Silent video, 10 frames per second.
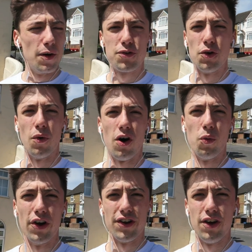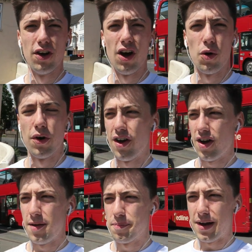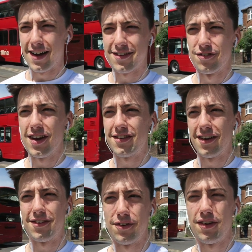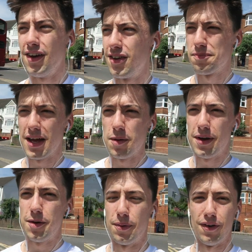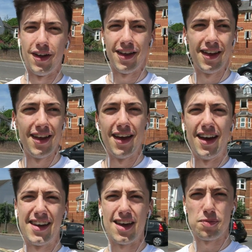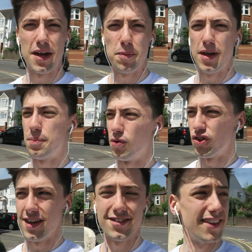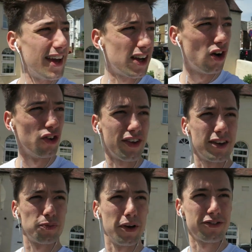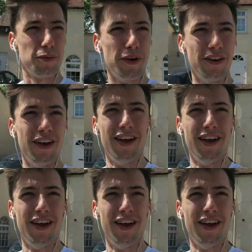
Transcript: doing what I want to do. Like, I want to impact and reach out to as many people and get as many people reaching their goals as possible.